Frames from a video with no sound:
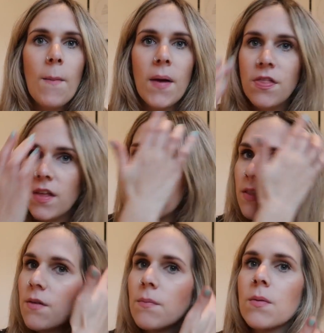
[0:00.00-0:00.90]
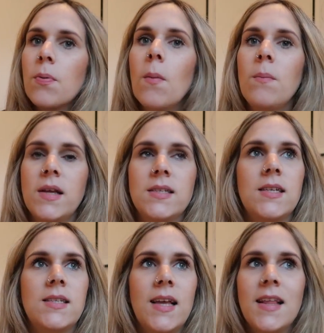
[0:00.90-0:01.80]
But I think the problem is,
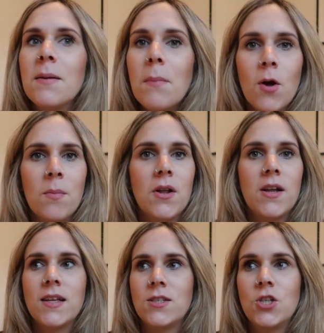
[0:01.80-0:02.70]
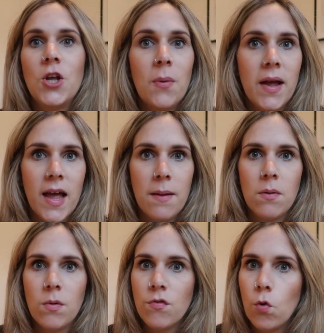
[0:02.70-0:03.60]
it's in the moment, it's 2
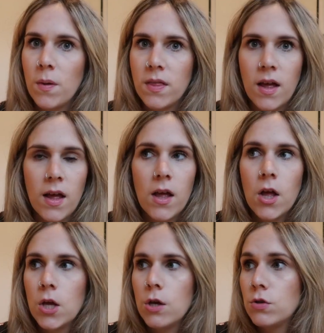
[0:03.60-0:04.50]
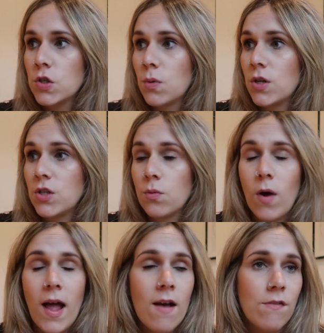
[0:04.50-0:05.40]
a.m, we've all been there, you just want to do
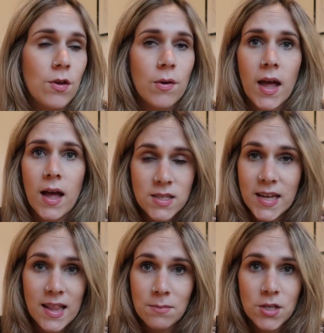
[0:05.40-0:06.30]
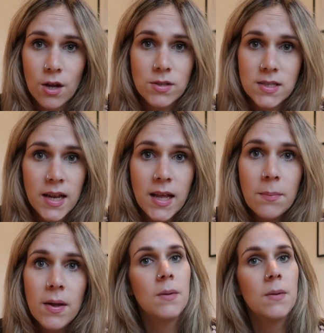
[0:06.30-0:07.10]
whatever you can to get them to go to sleep.